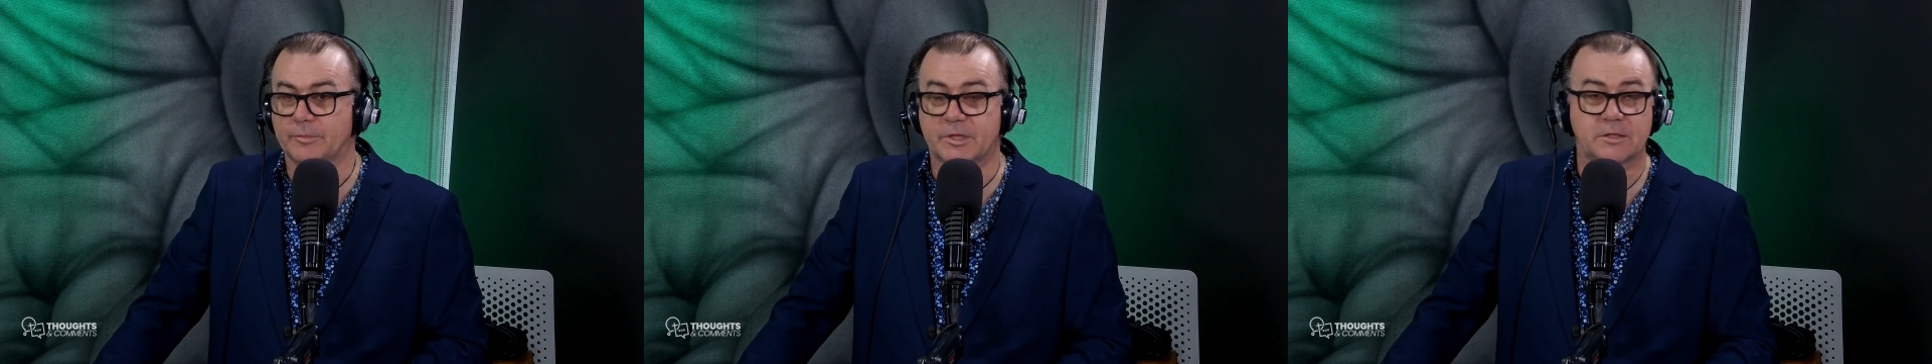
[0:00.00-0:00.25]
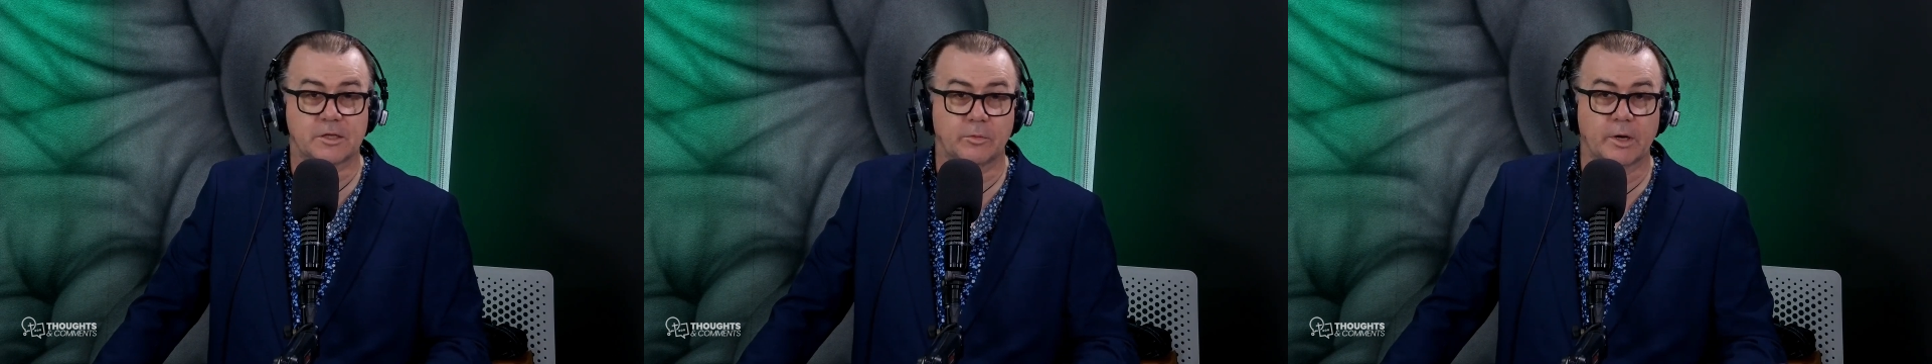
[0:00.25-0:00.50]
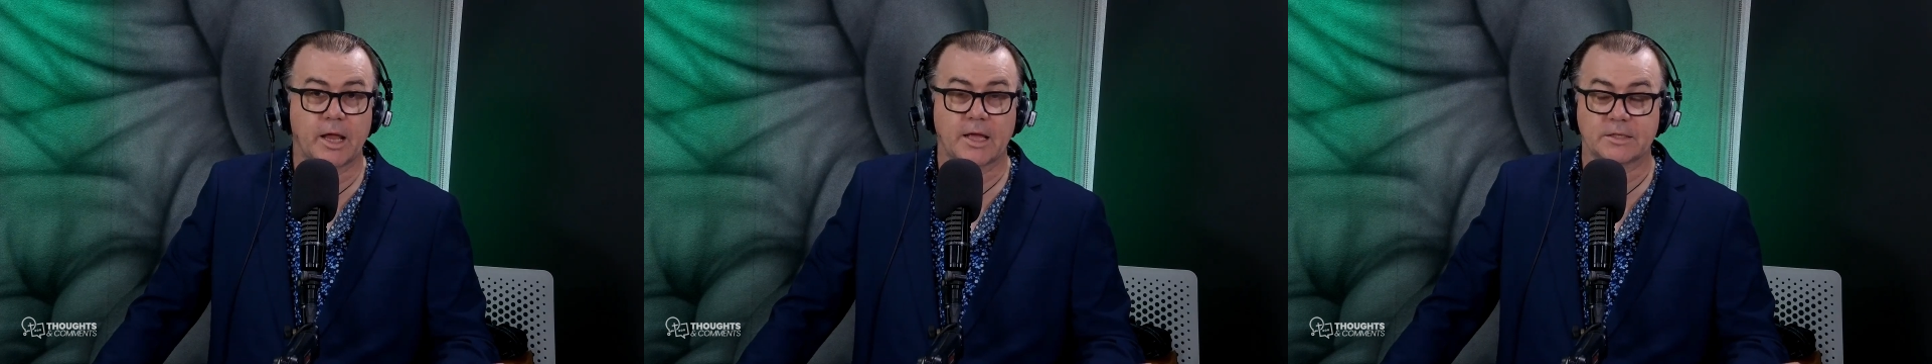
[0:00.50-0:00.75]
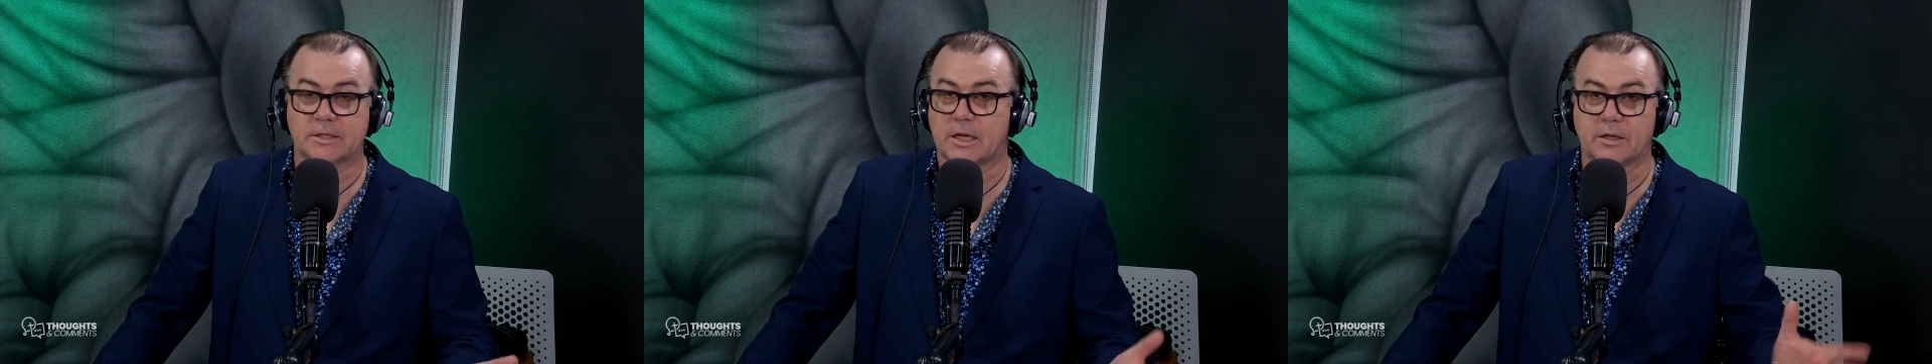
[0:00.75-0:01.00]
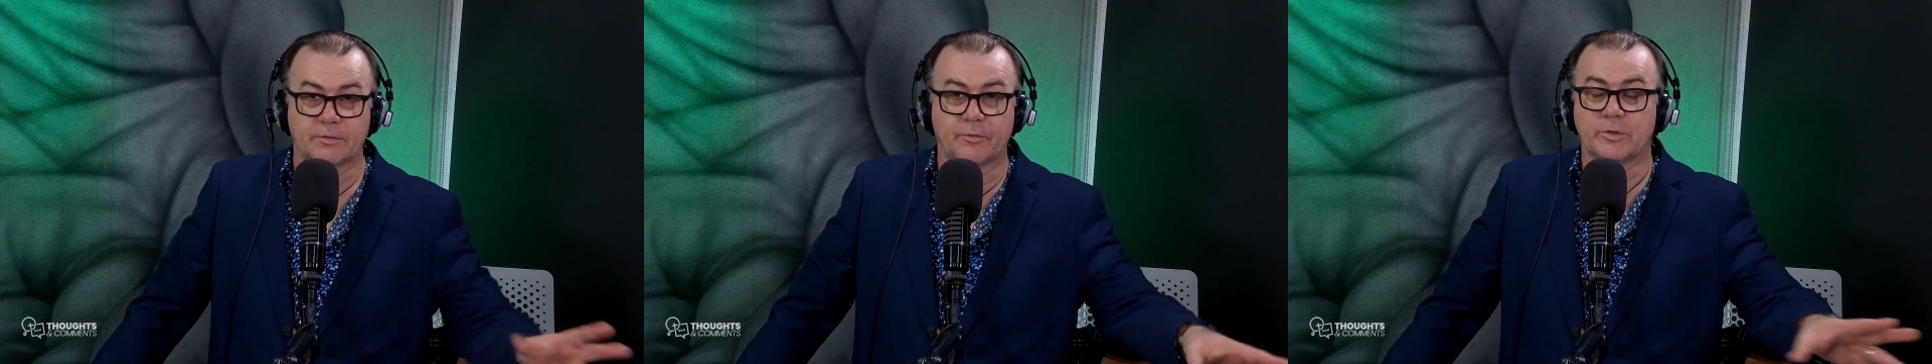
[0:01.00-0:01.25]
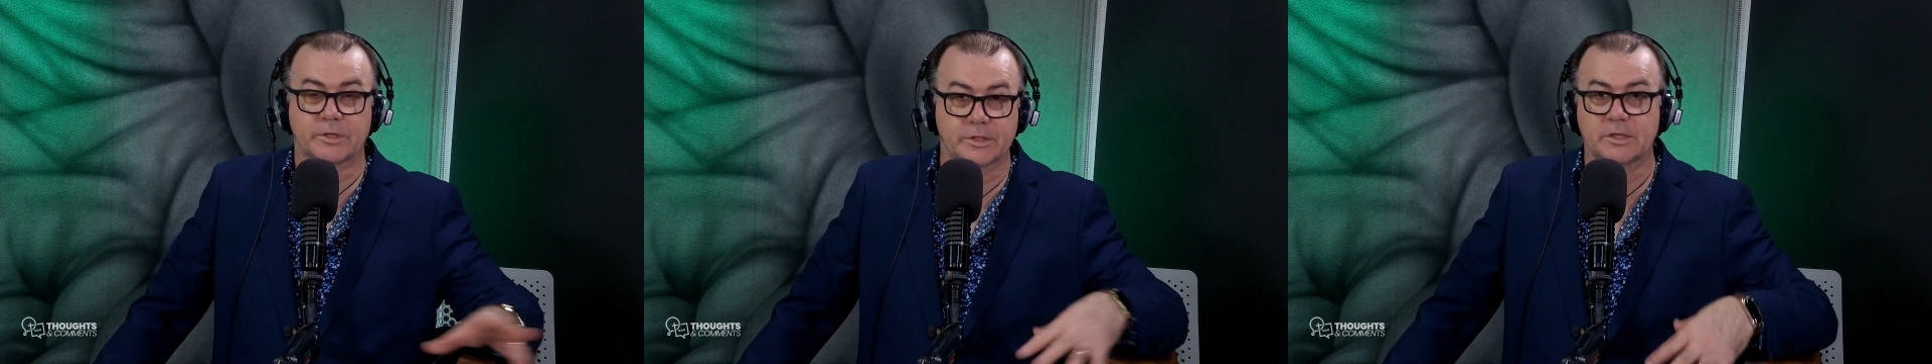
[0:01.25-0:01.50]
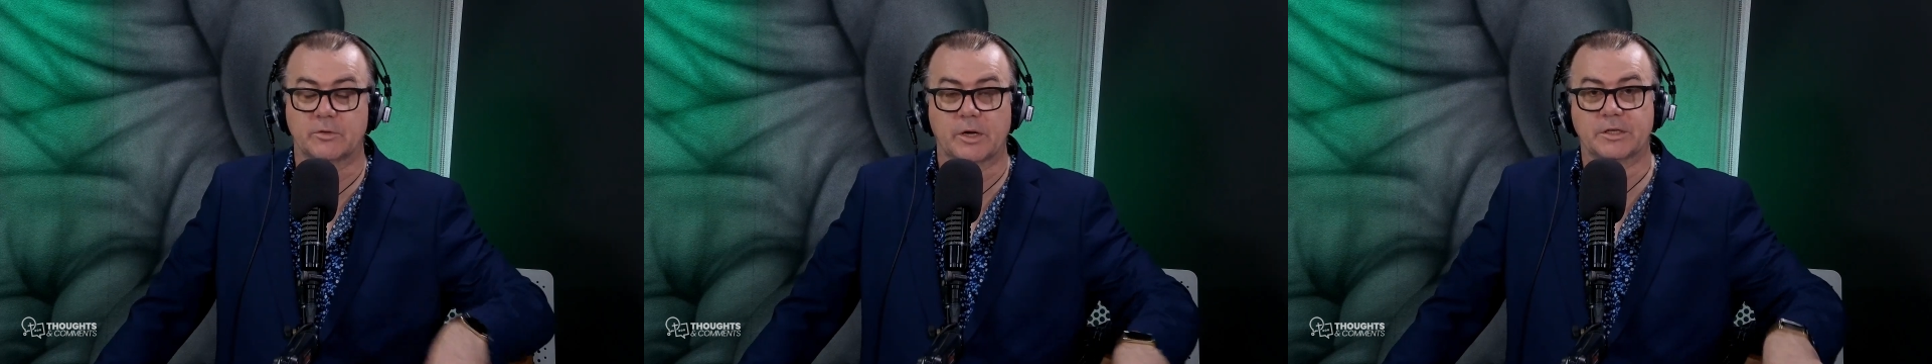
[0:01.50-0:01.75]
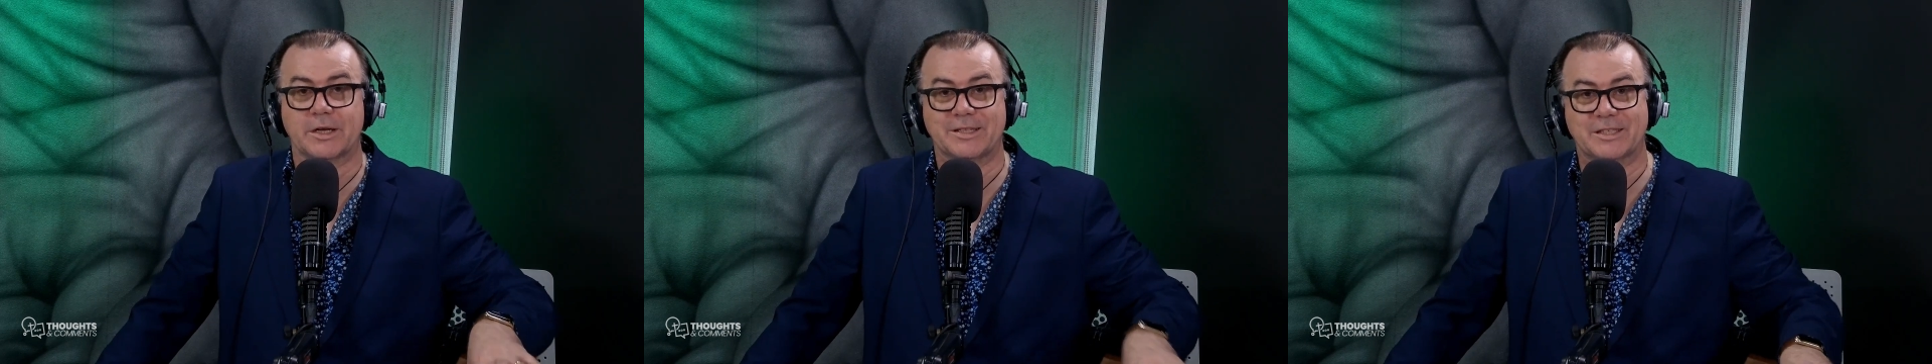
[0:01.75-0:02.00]
since you were last here, of course, the
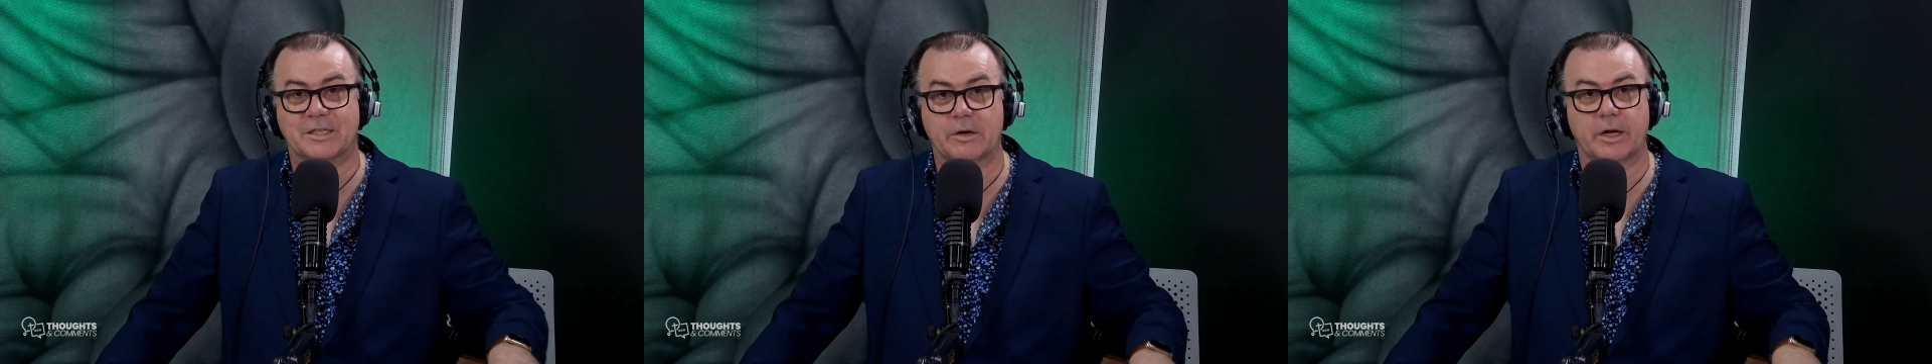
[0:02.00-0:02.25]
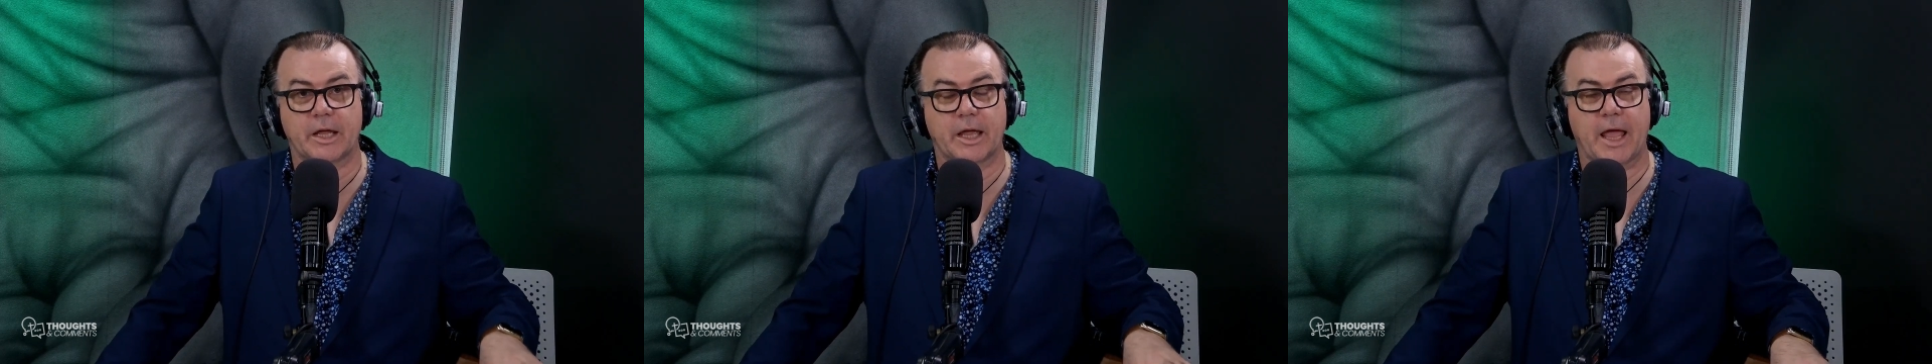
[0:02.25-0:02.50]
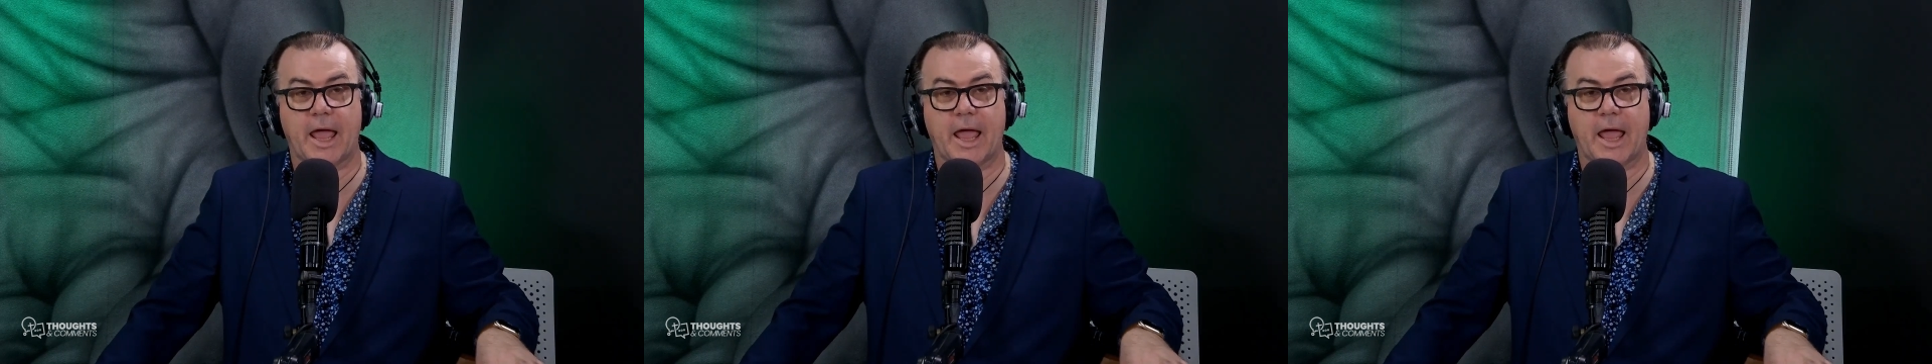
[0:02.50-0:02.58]
situation in Syria